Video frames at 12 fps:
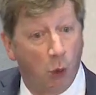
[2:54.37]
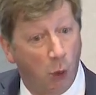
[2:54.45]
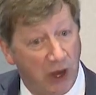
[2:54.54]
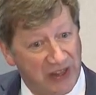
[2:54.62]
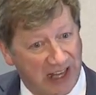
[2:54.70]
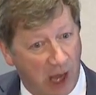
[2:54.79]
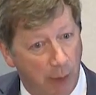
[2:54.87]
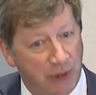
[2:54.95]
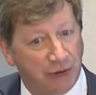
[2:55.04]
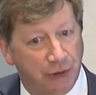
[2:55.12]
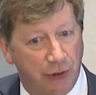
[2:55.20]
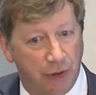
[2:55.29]
When they come
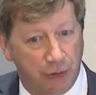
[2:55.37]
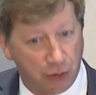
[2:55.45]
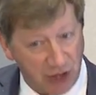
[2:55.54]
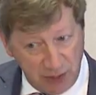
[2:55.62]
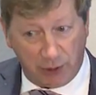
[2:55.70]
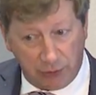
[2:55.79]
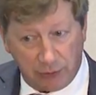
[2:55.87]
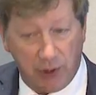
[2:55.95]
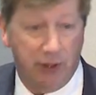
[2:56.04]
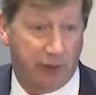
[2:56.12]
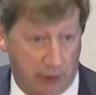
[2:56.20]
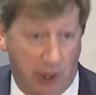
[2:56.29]
into treatment,
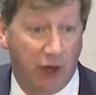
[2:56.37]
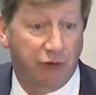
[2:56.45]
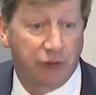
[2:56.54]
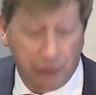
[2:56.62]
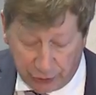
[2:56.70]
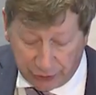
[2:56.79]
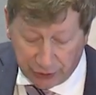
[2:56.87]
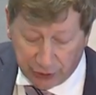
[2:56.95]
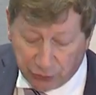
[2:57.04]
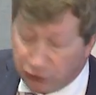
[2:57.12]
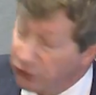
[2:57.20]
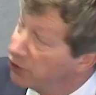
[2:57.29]
they're actually treated
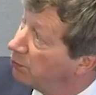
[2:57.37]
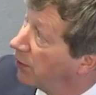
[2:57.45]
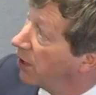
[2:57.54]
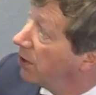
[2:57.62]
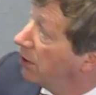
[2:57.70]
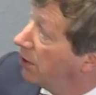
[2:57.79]
extremely,